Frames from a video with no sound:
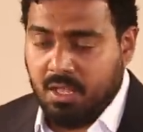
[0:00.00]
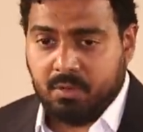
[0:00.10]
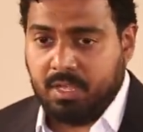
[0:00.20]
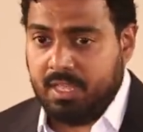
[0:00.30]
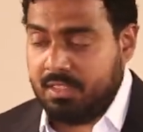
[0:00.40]

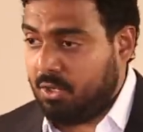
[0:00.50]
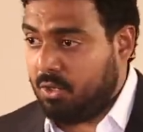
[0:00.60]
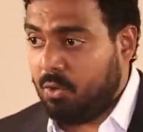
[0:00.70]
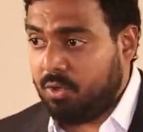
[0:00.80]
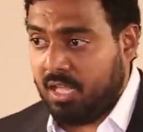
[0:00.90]
Okay, and the
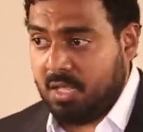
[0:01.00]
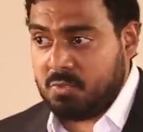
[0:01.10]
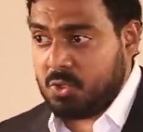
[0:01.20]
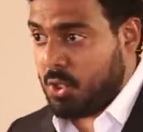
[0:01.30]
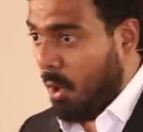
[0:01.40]
crow
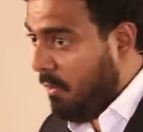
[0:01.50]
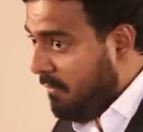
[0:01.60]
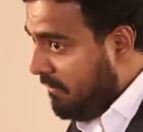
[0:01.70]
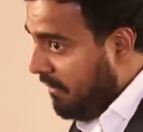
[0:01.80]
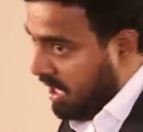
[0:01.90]
came so
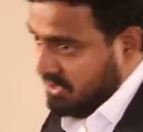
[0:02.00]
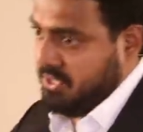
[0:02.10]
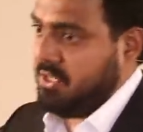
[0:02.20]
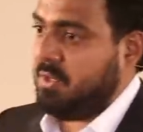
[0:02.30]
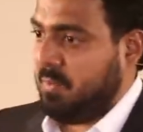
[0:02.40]

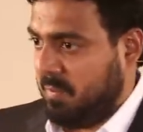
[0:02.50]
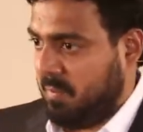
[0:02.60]
fast,